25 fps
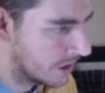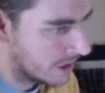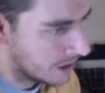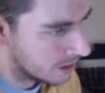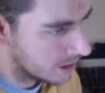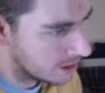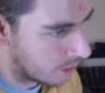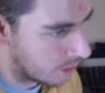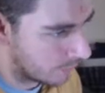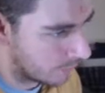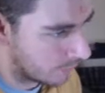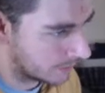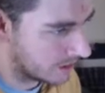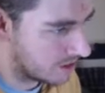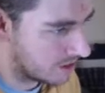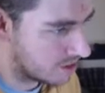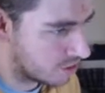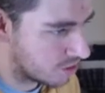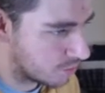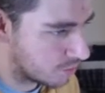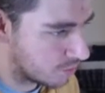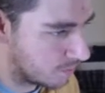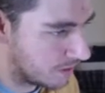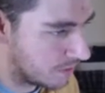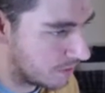Currently, the,
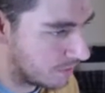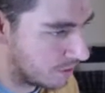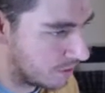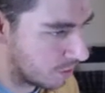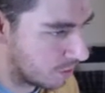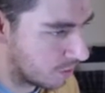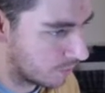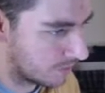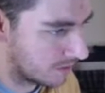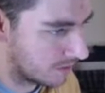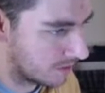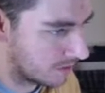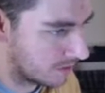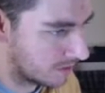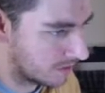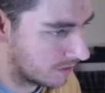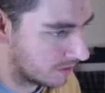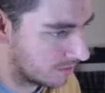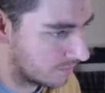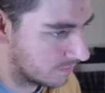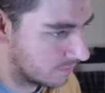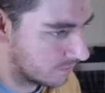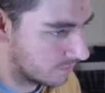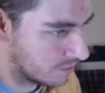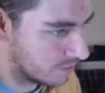superior,
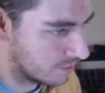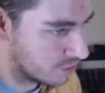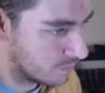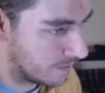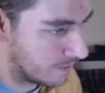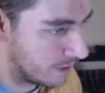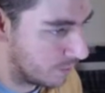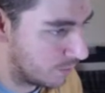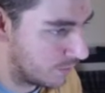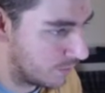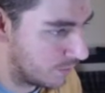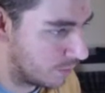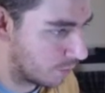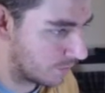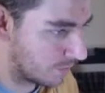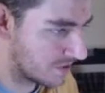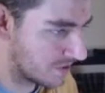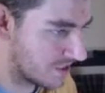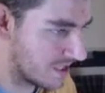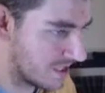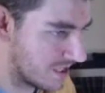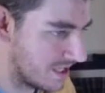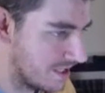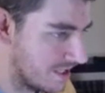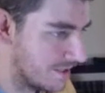the
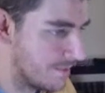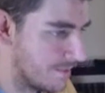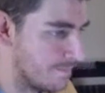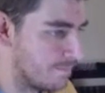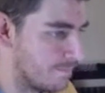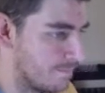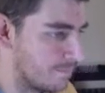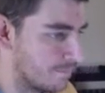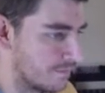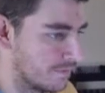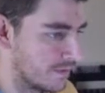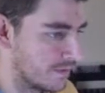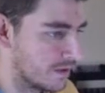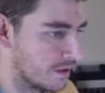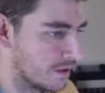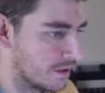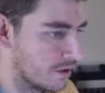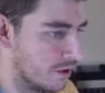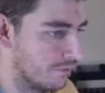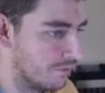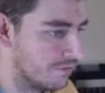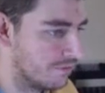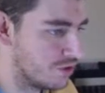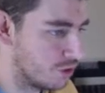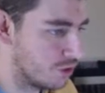superiority
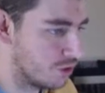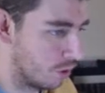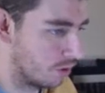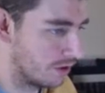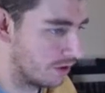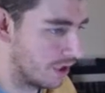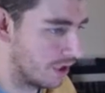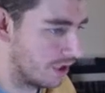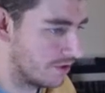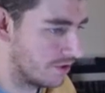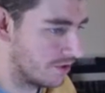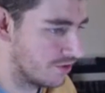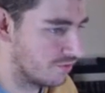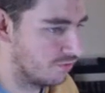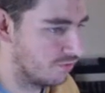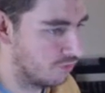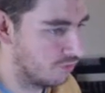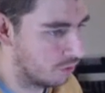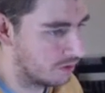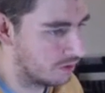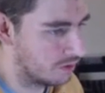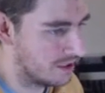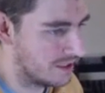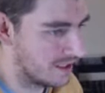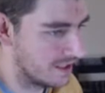of shotguns,
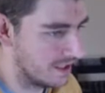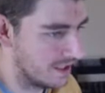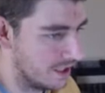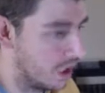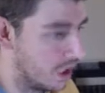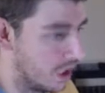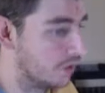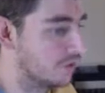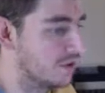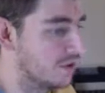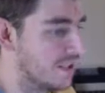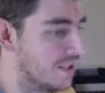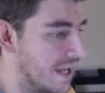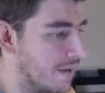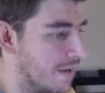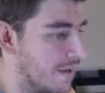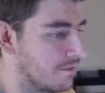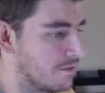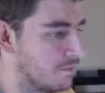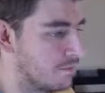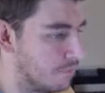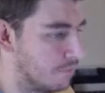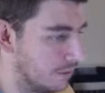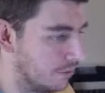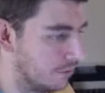rockets, and uncapped
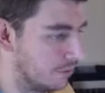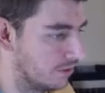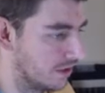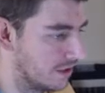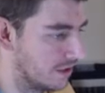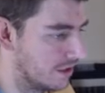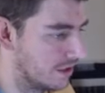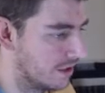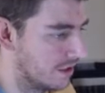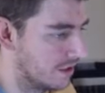building